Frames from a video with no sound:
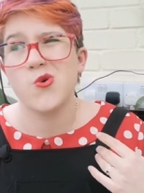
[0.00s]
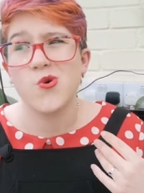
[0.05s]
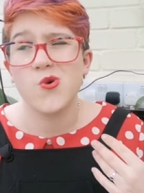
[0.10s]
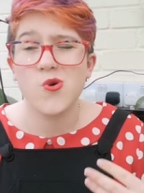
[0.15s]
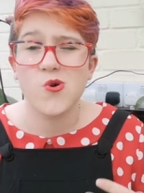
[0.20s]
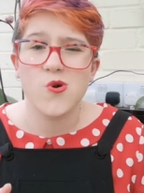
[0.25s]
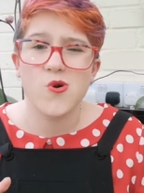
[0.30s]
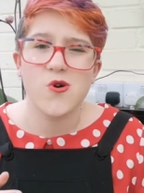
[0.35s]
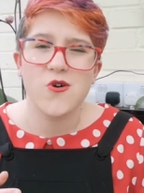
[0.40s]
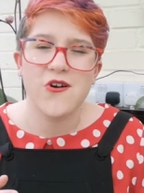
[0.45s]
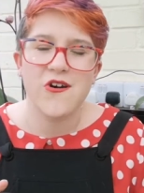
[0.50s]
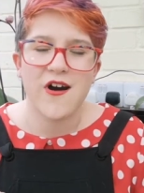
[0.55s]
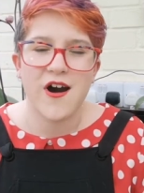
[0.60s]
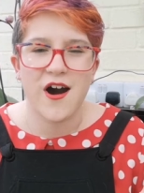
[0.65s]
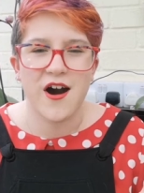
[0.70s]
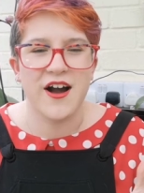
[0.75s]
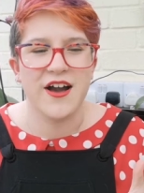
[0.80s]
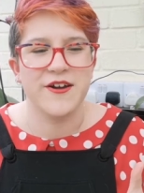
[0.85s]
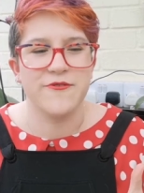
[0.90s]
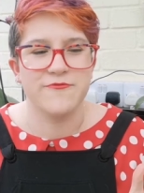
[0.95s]

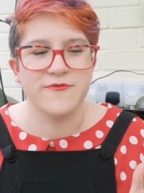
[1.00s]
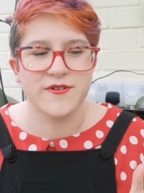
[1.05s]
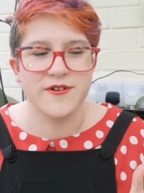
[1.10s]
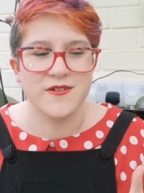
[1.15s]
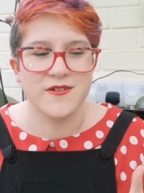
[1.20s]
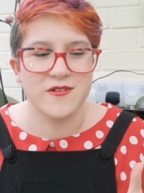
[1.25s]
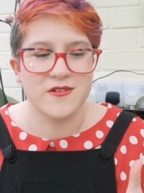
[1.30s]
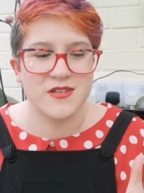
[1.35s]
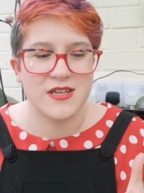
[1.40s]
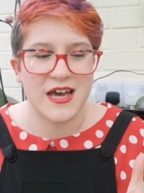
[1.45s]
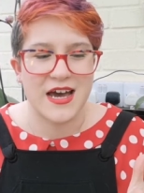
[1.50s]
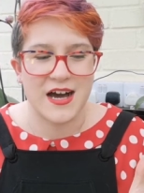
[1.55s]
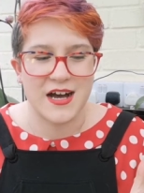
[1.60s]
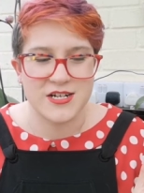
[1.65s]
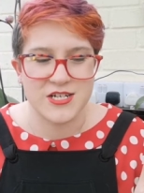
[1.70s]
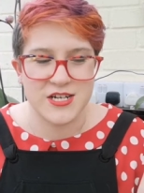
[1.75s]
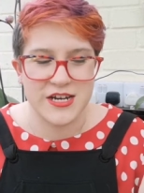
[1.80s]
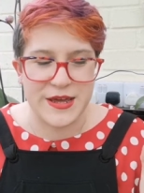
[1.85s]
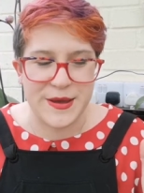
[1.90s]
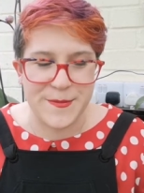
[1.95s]
or I would
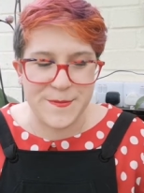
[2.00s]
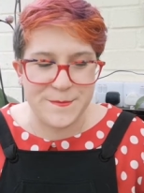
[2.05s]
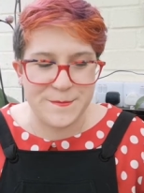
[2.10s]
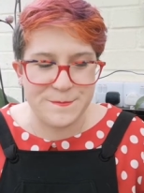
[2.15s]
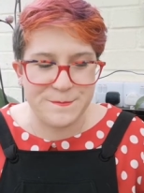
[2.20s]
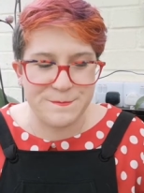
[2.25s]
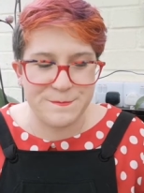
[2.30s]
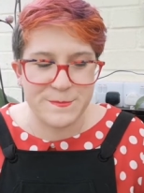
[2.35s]
actually